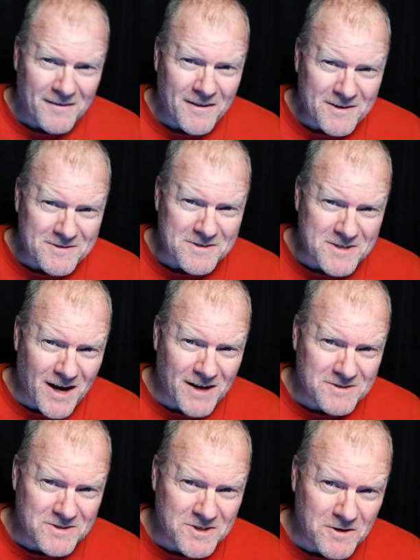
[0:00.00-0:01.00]
That's a
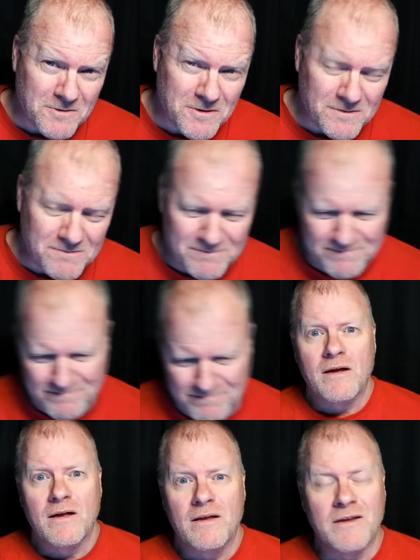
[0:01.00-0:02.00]
science joke.
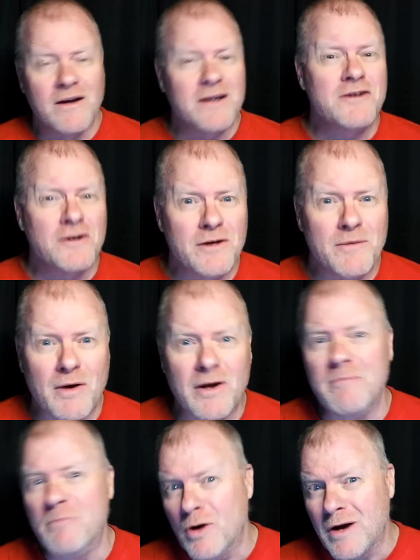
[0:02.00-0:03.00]
Did I tell you
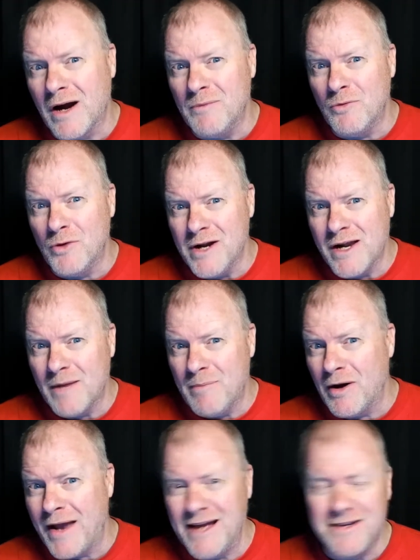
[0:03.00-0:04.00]
about a book I'm reading
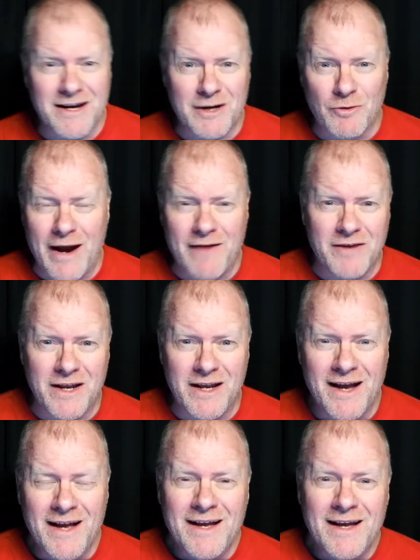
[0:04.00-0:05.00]
about
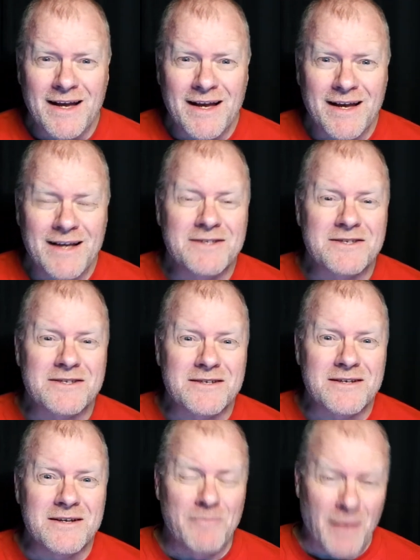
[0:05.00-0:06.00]
anti-gravity?
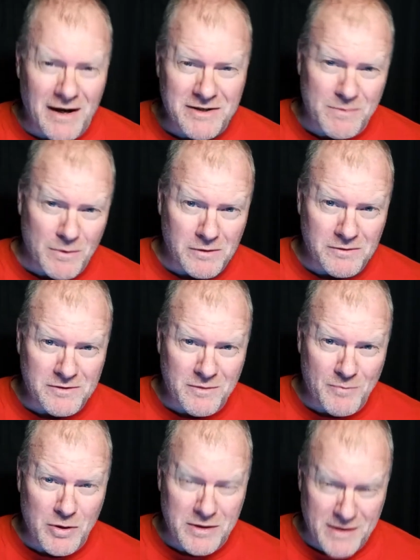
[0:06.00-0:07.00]
It's impossible
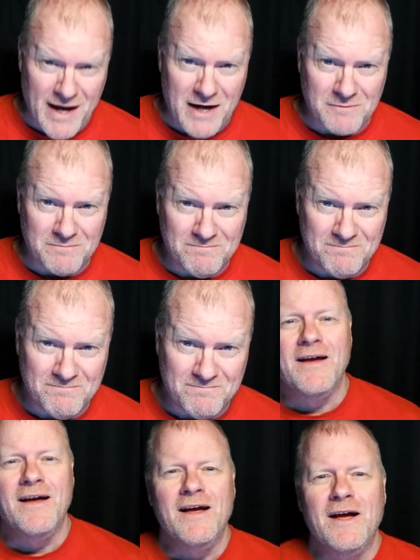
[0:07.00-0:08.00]
to put down.
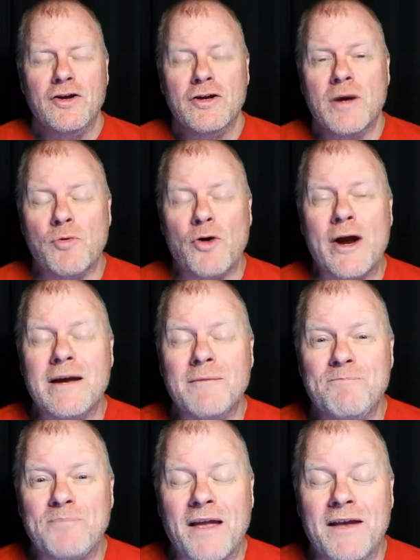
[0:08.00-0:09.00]
Number
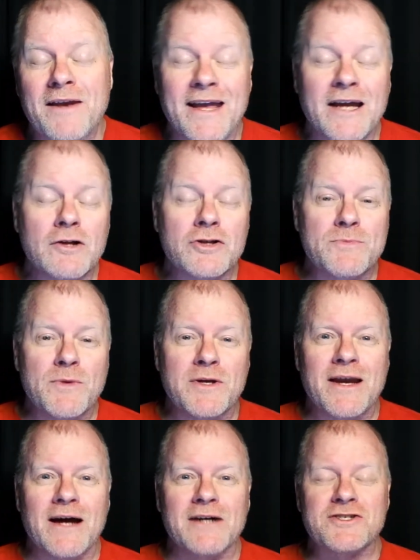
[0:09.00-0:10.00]
eight, an
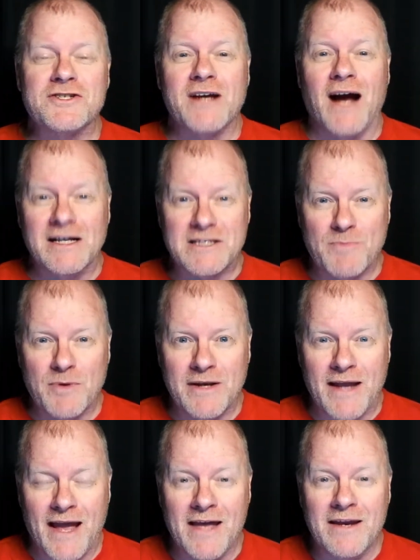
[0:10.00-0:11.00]
Englishman, a
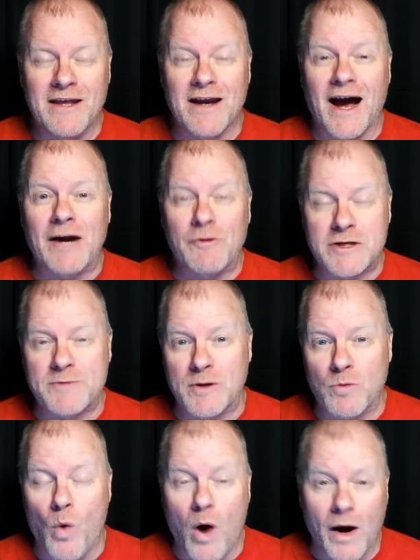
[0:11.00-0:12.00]
Scotsman, and an
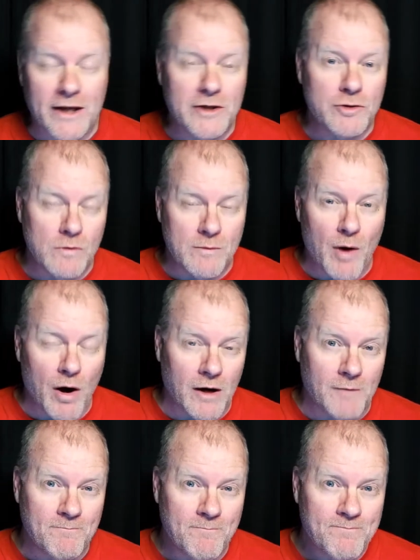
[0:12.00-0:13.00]
Irishman walk into a
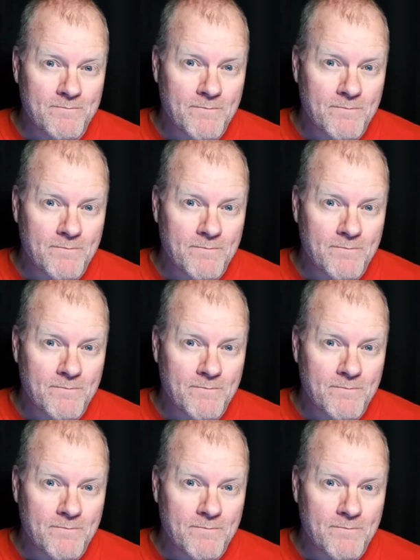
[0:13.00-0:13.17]
bar.